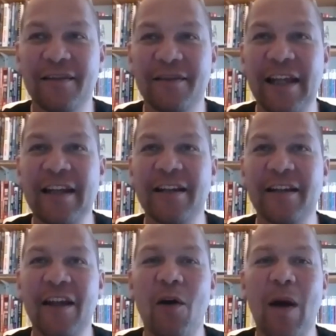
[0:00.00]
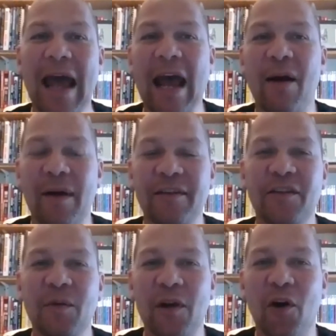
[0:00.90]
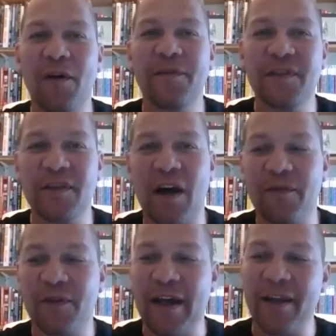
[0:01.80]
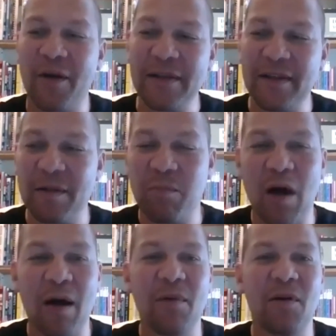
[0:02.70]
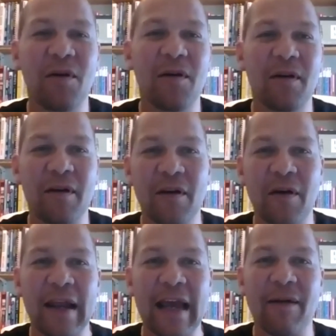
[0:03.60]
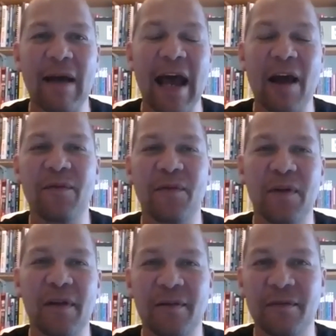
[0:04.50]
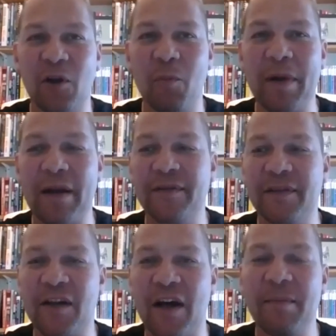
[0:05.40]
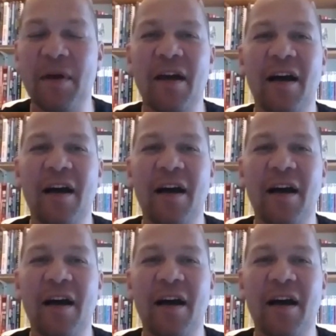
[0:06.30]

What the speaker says: didn't go out and do a lot of stuff like going to the pub or going out for long periods of time.